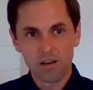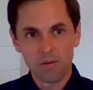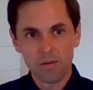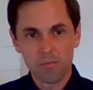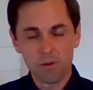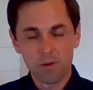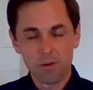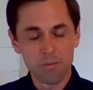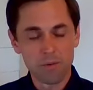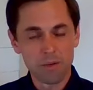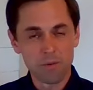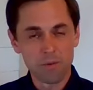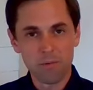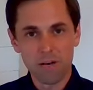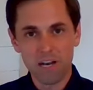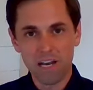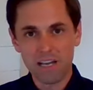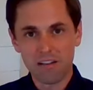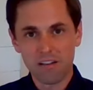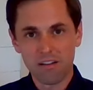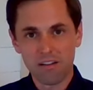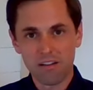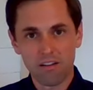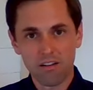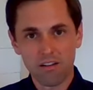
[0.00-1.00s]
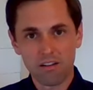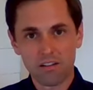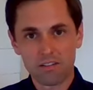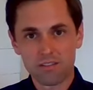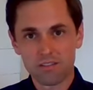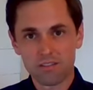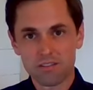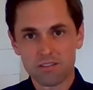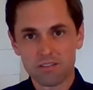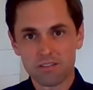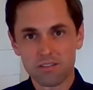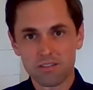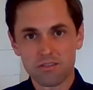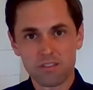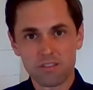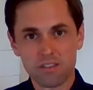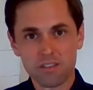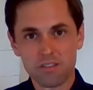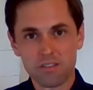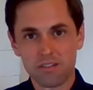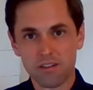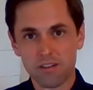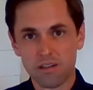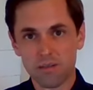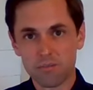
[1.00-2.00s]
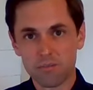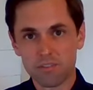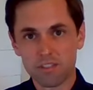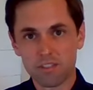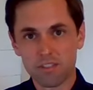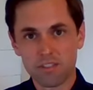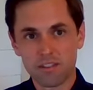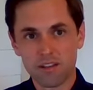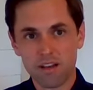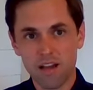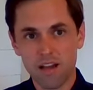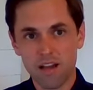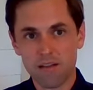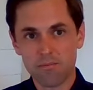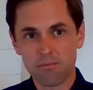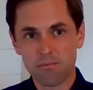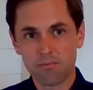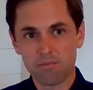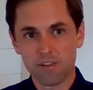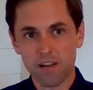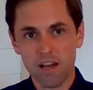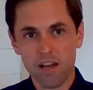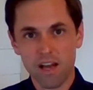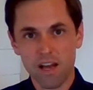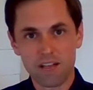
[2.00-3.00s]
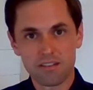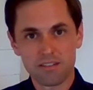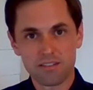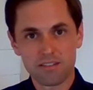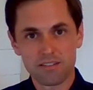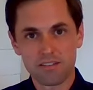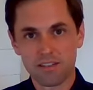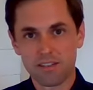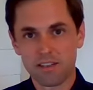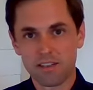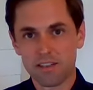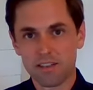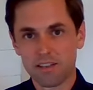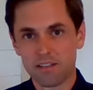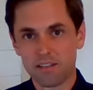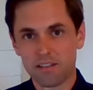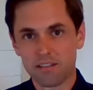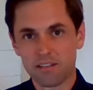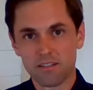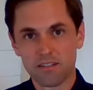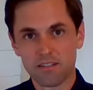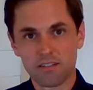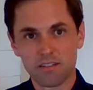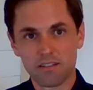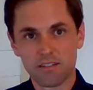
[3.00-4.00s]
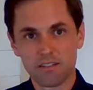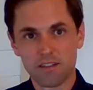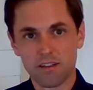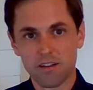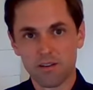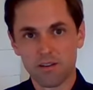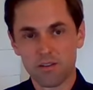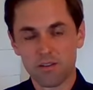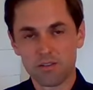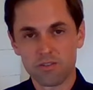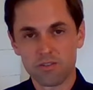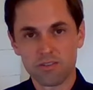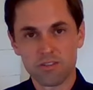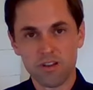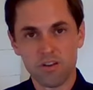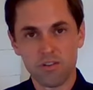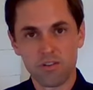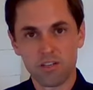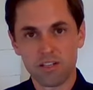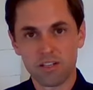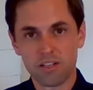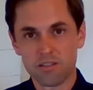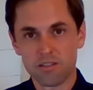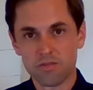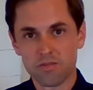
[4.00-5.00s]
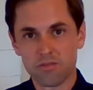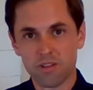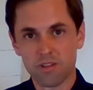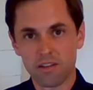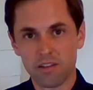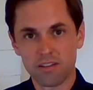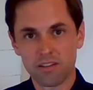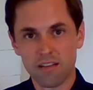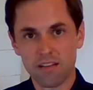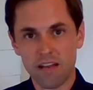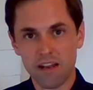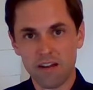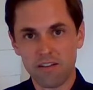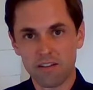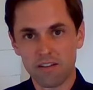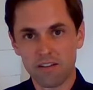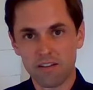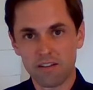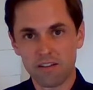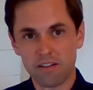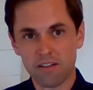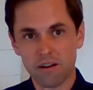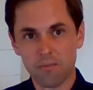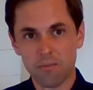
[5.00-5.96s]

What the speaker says: But I mean, by and large, the streets are empty. I'm not seeing, Houstonians flood down here.